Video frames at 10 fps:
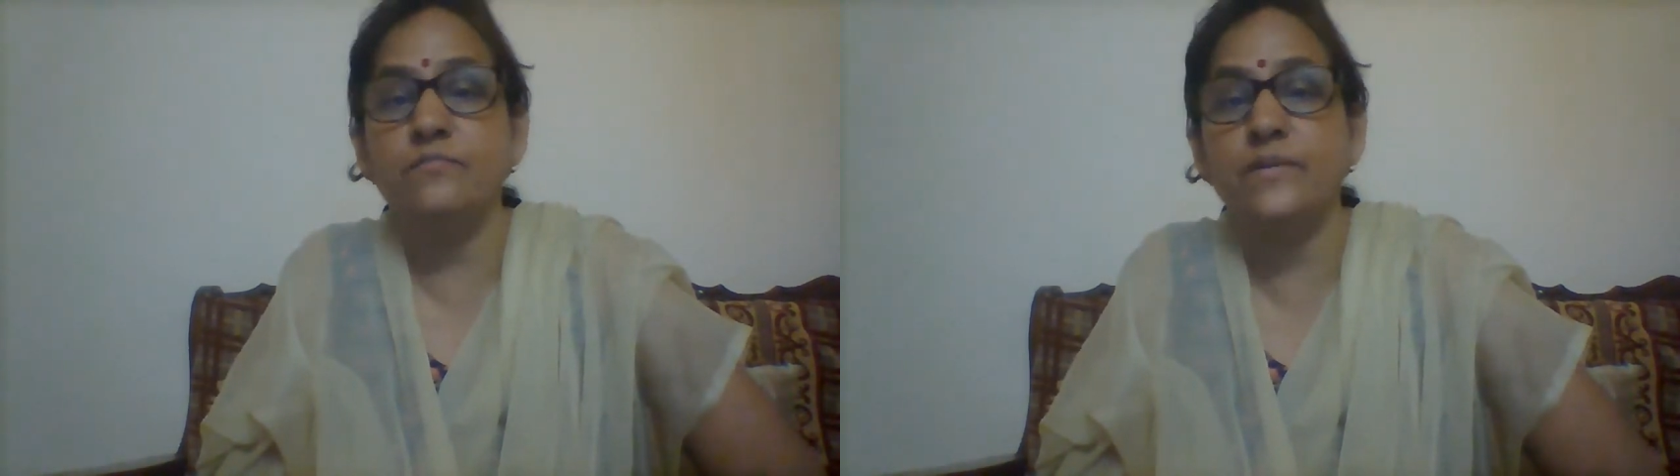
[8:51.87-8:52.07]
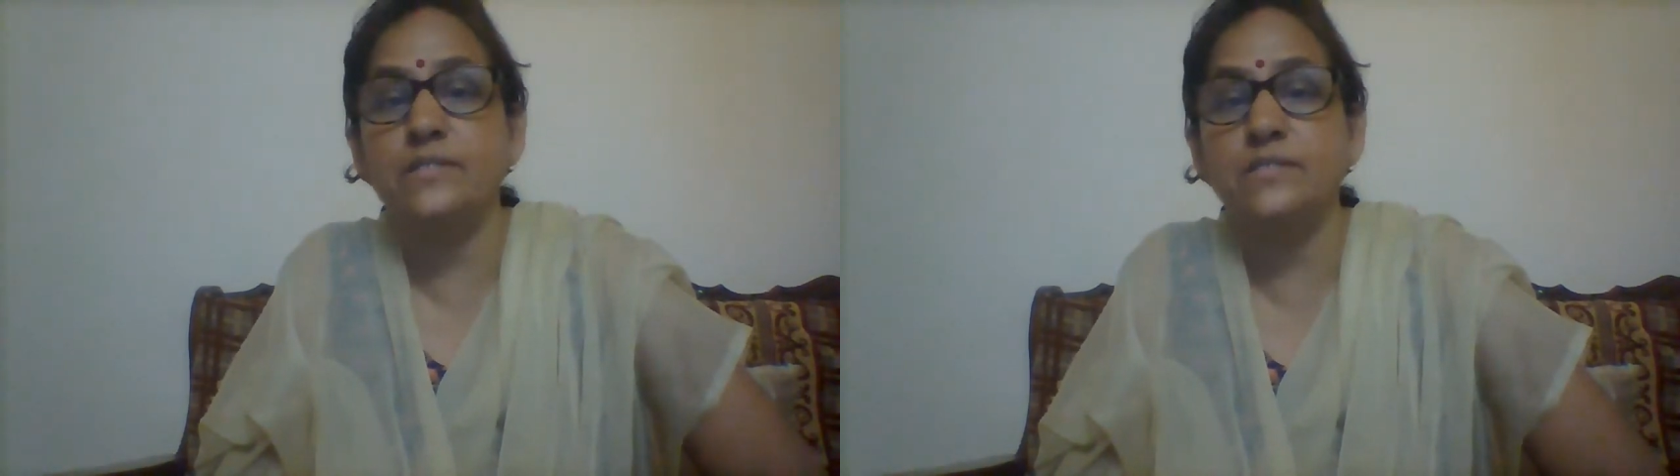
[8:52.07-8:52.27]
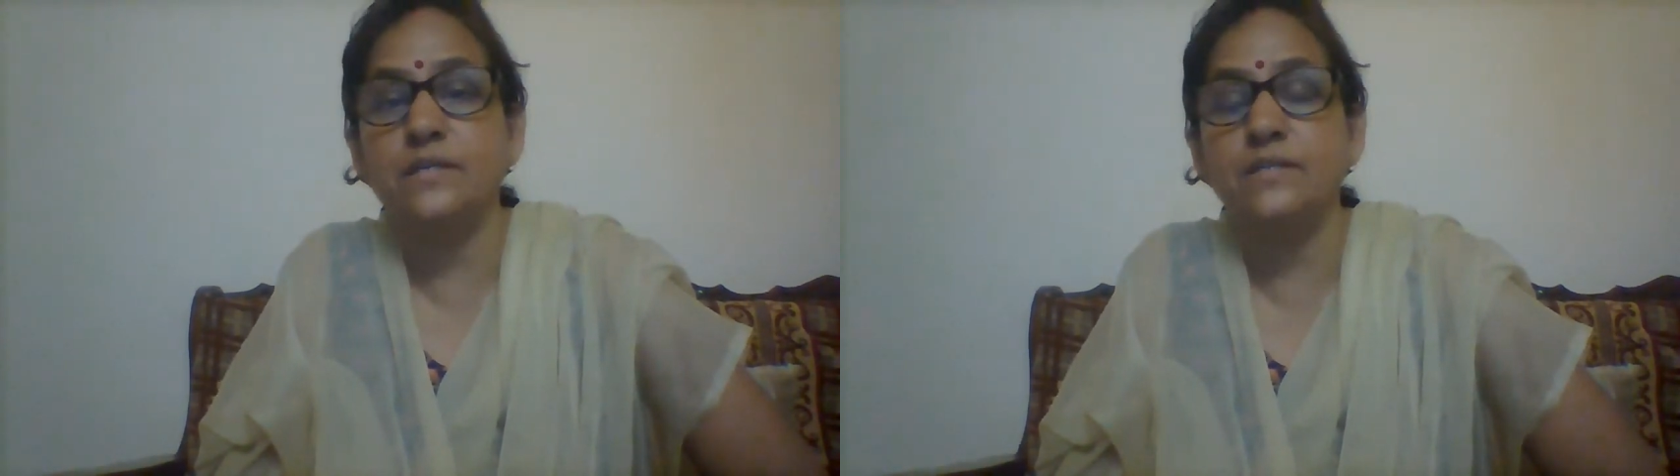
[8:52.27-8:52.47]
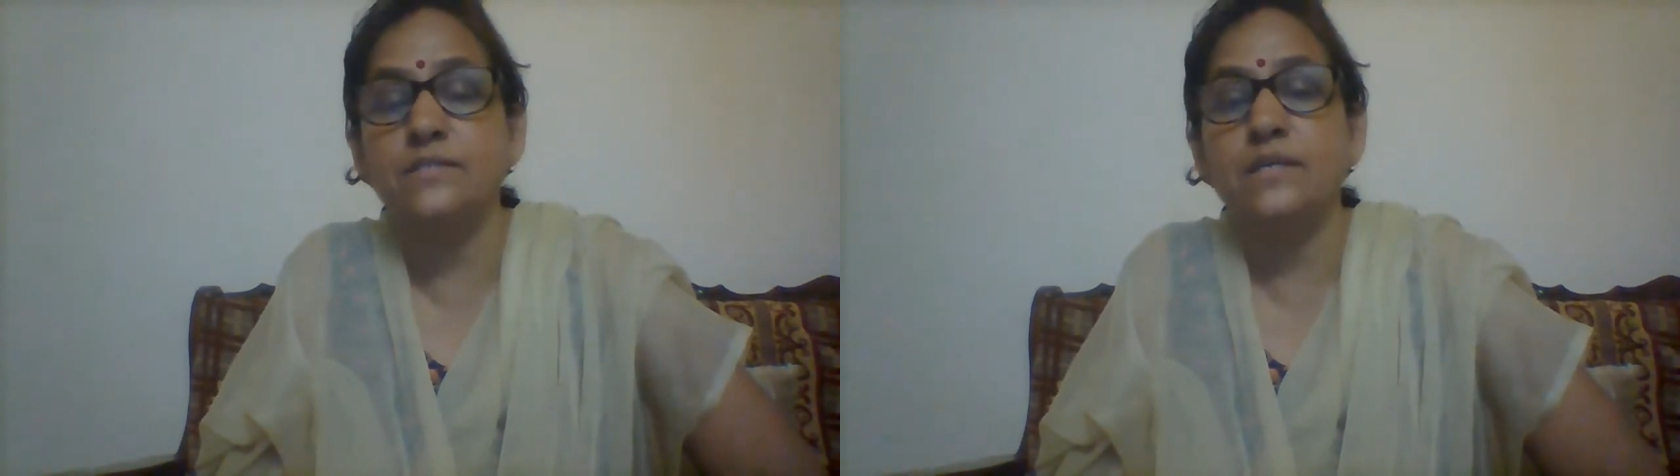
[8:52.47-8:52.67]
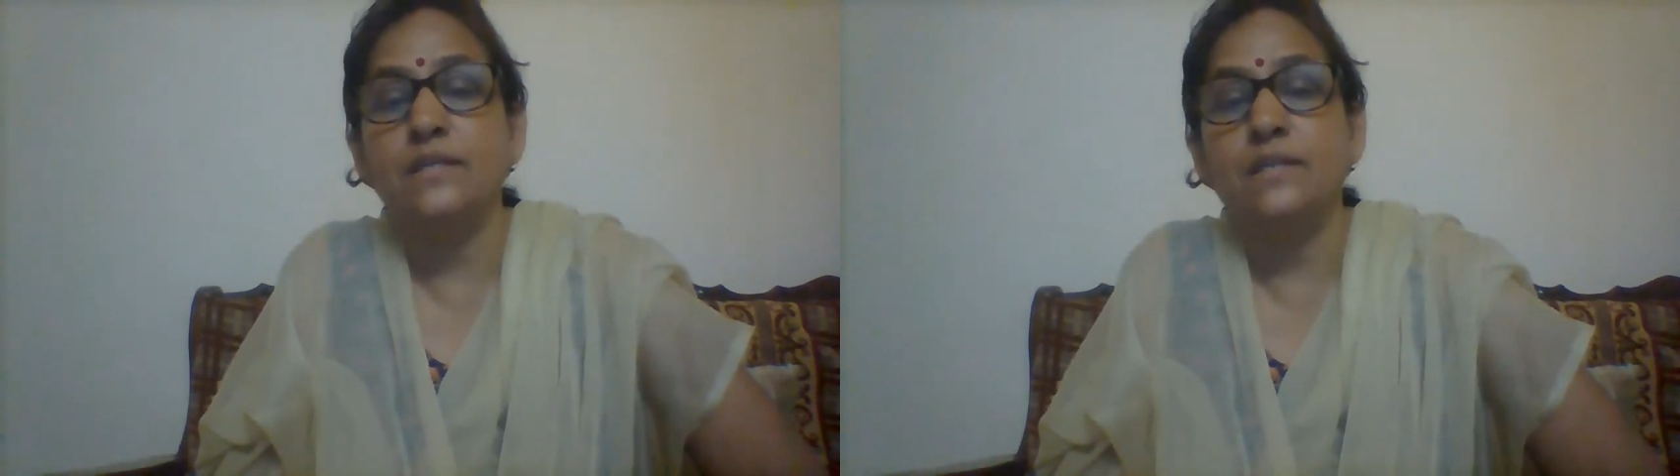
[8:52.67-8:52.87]

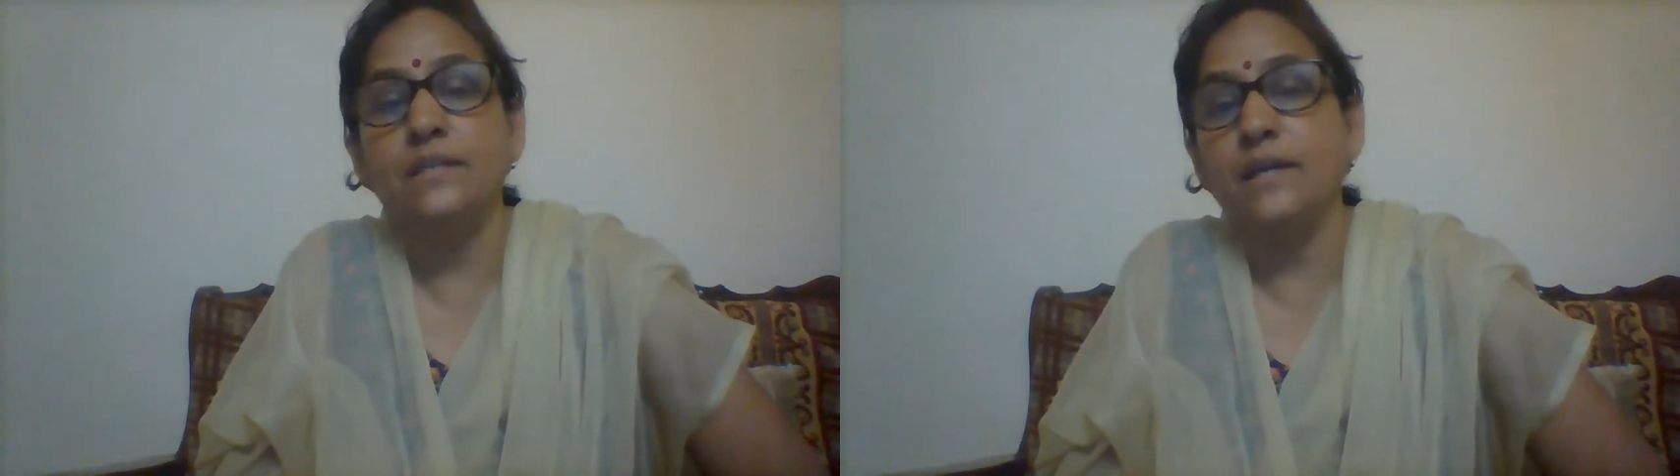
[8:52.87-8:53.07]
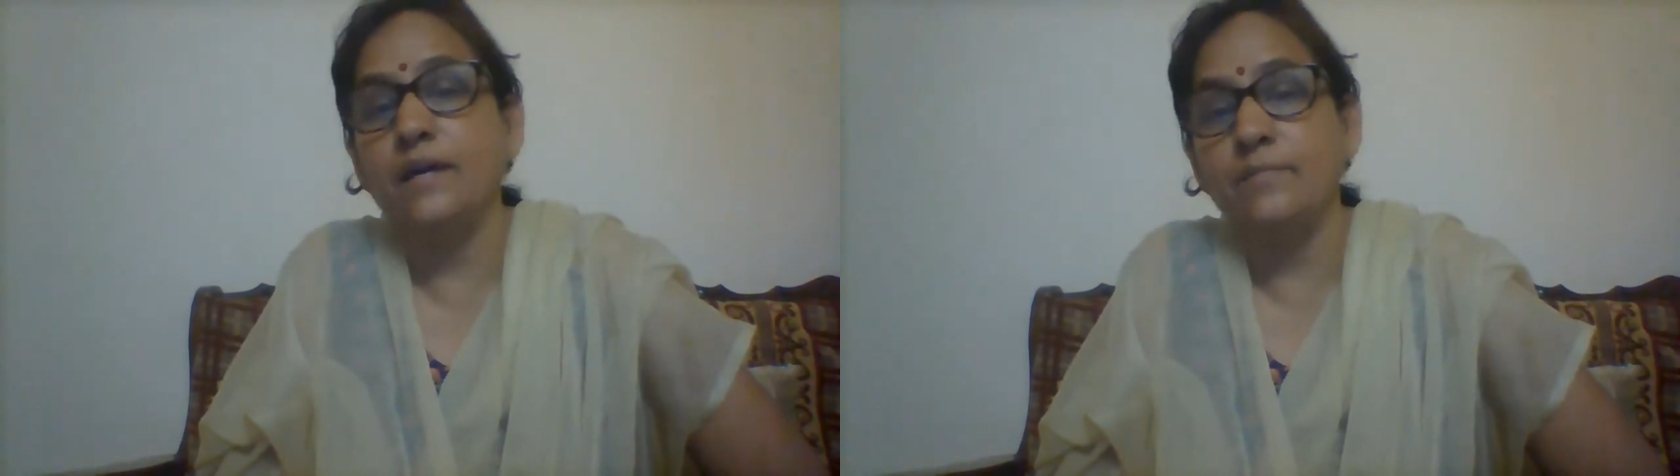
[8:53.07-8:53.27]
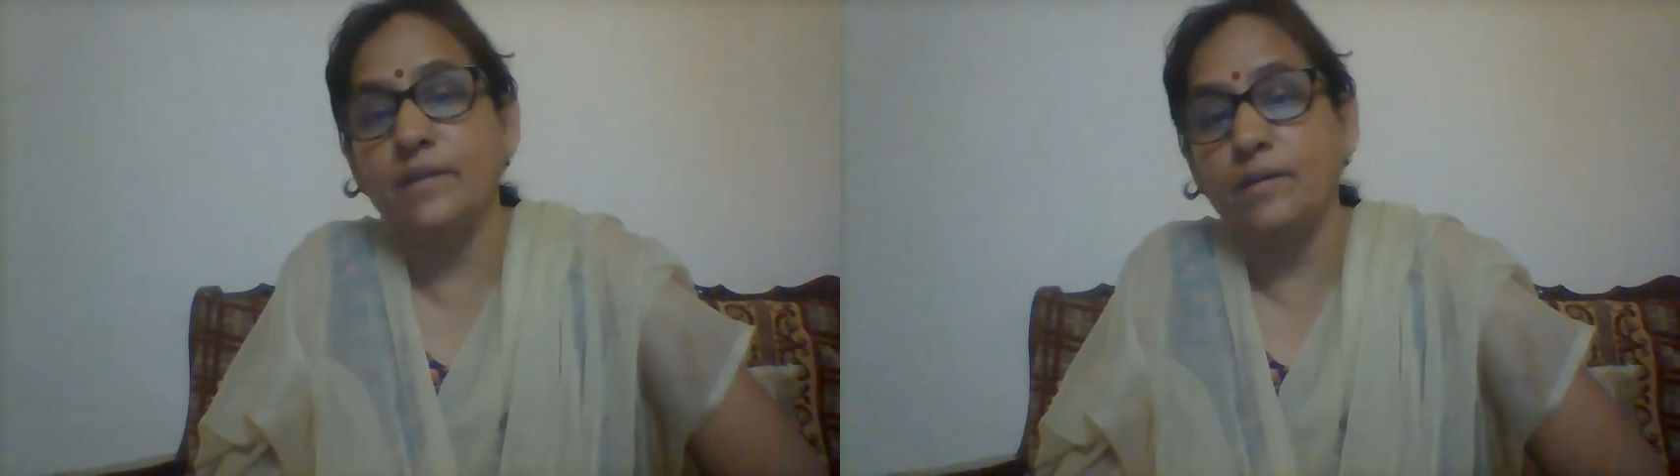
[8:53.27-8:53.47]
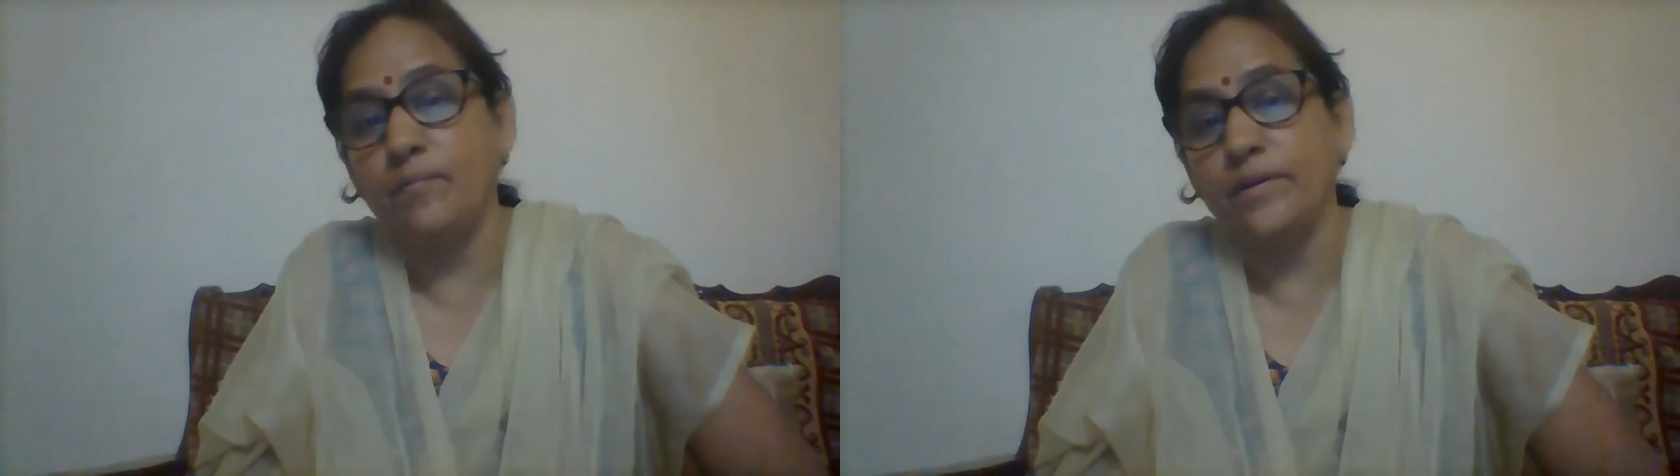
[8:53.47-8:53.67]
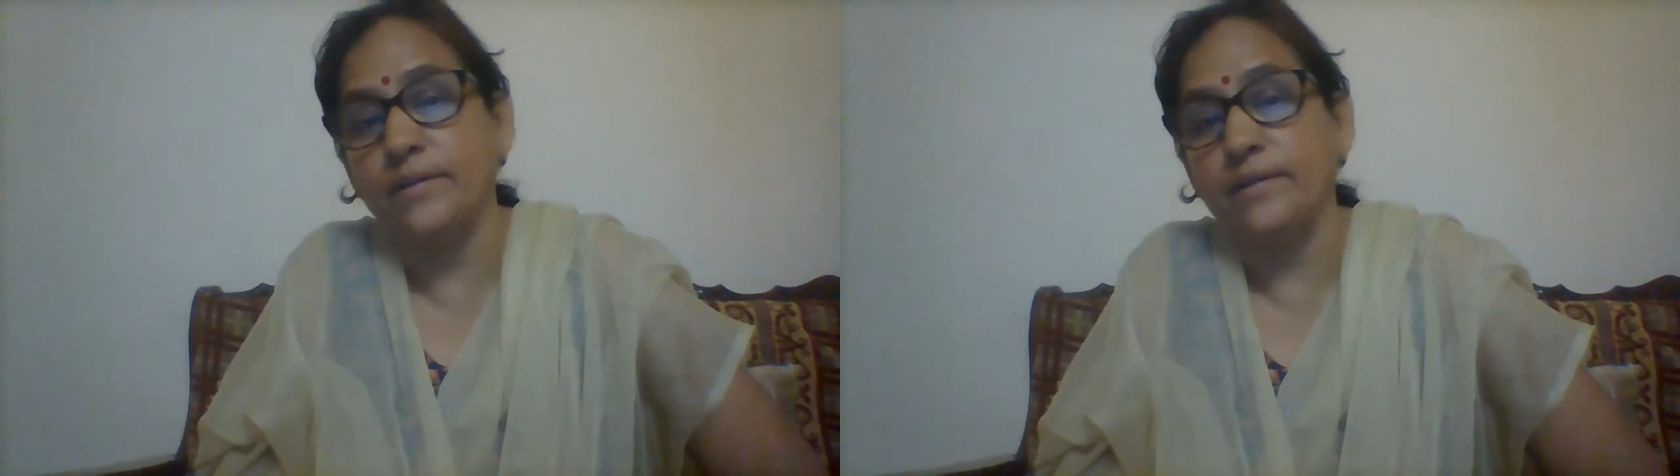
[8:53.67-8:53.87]
ministers, they have been
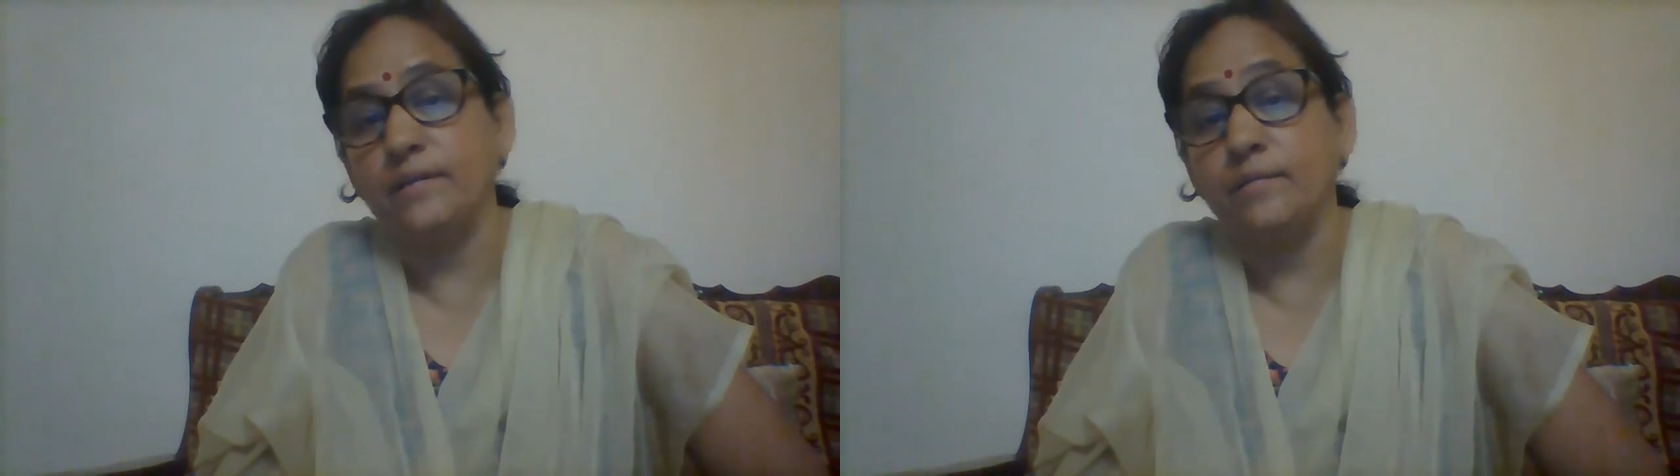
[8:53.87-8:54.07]
appointed.